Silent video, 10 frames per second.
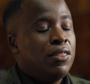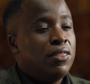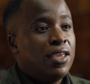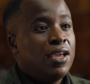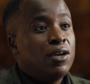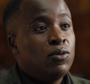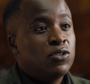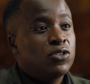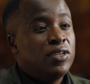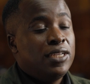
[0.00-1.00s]
They are
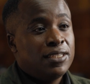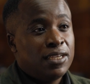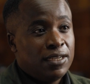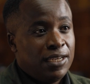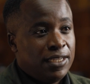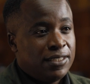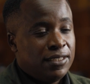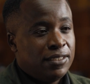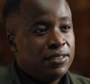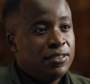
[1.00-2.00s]
also
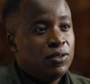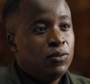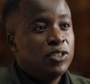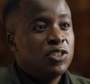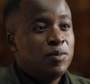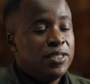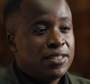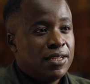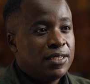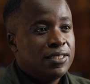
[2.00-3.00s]
interrelated, which means
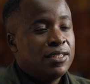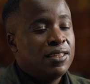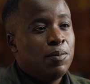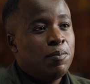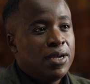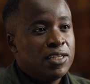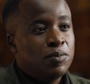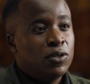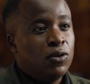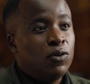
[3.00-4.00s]
that there must
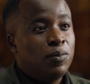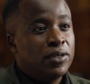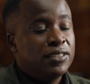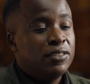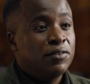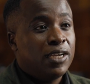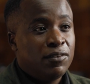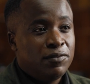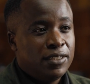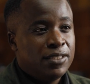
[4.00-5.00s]
be cooperative
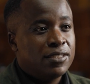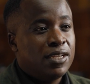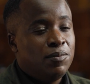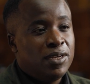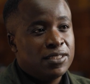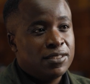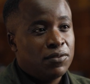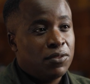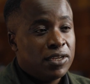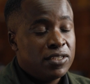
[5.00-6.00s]
governance amongst the
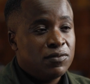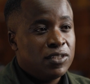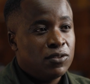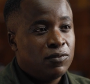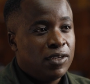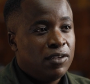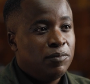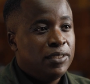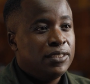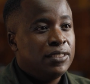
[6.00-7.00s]
three spheres of
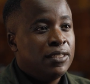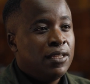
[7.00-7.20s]
government.